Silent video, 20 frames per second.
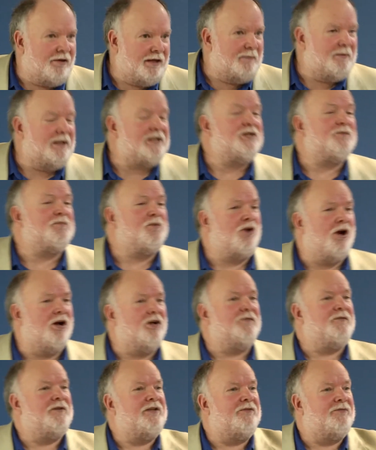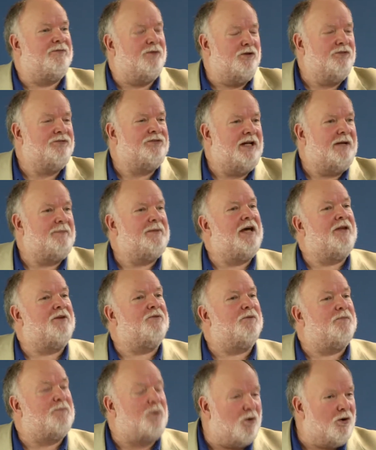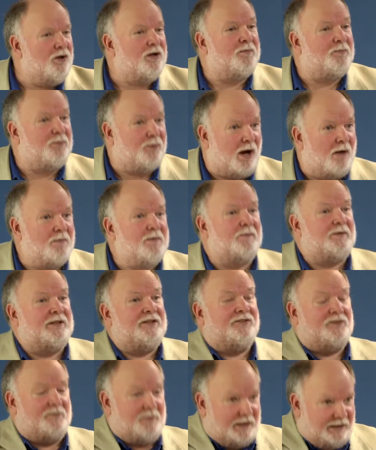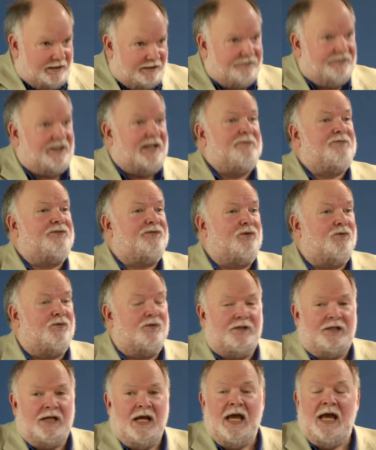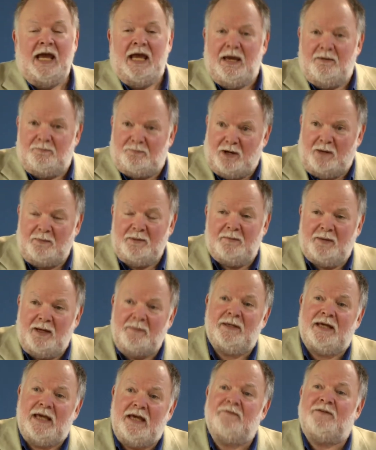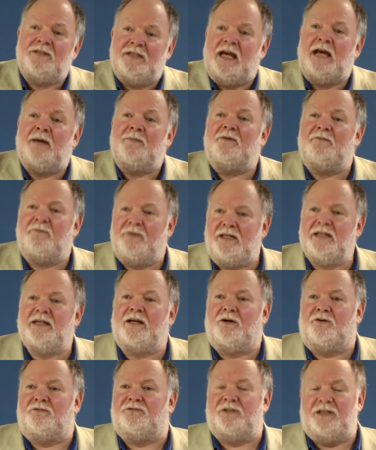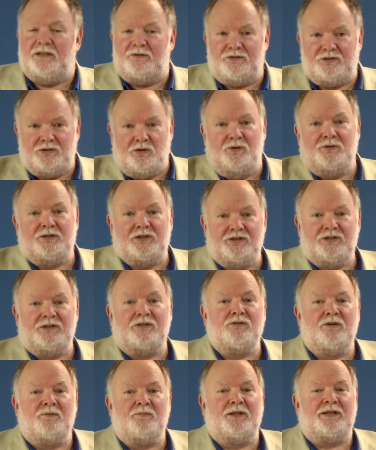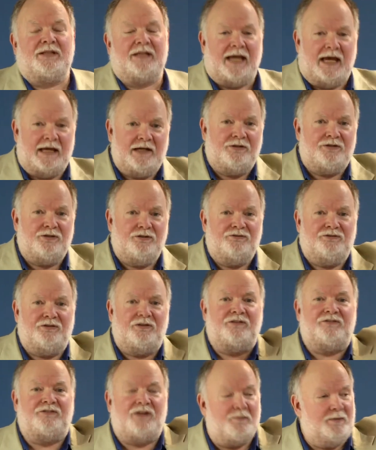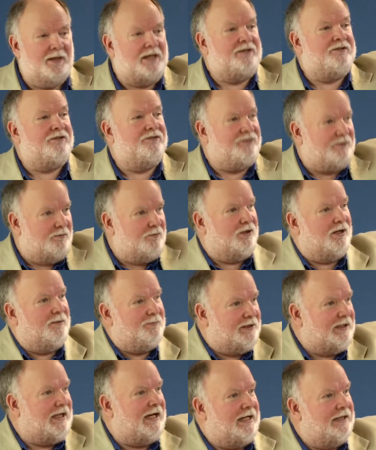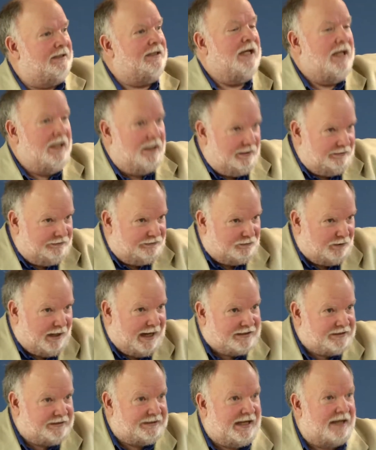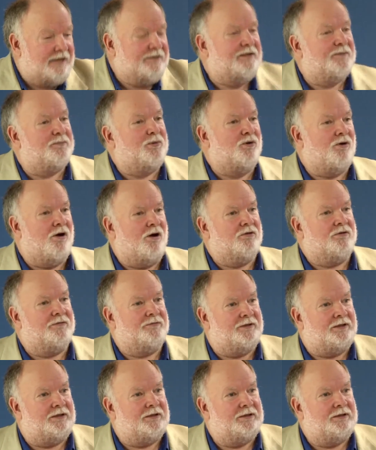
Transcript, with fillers: They mentioned pornography the first time. Now, the reporter probably submitted the same story and probably maybe even named the videos that he was showing the children, but the editors or the sub editors somewhere up the line scratched out the pornography.